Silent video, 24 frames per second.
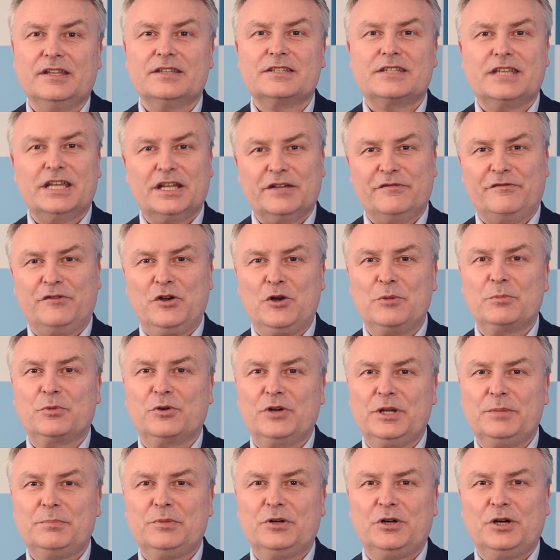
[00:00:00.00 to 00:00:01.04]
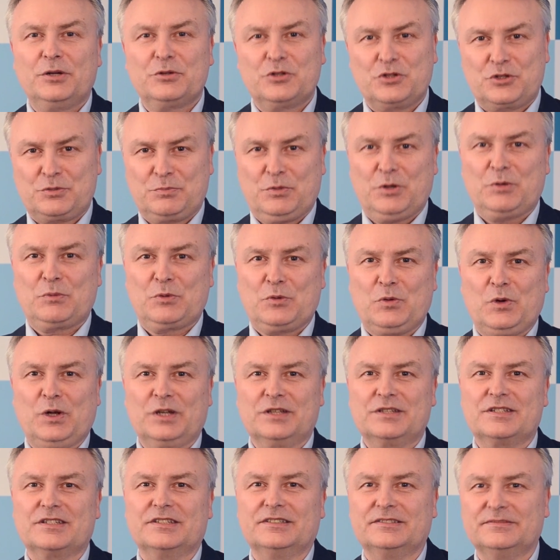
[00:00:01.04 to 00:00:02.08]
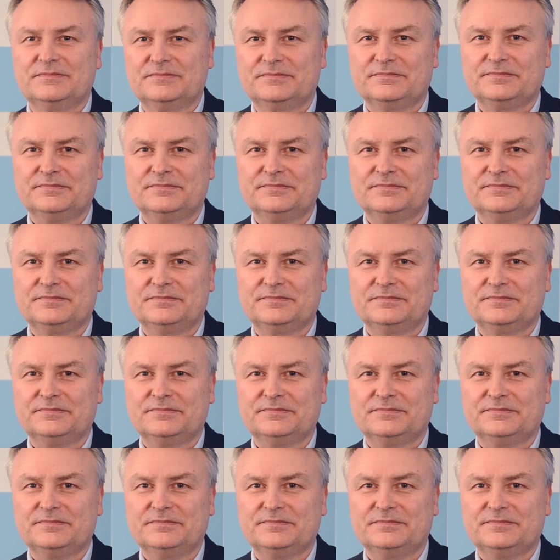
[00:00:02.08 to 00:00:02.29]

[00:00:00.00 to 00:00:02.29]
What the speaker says: take a firm grip on your sperm quality.